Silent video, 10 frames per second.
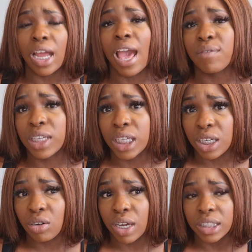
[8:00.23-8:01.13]
I have a
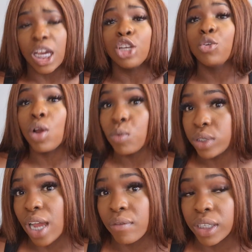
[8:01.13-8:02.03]
keloid. I knew I
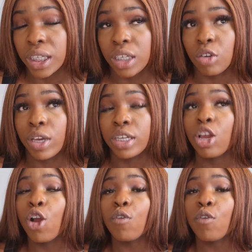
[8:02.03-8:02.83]
would have a keloid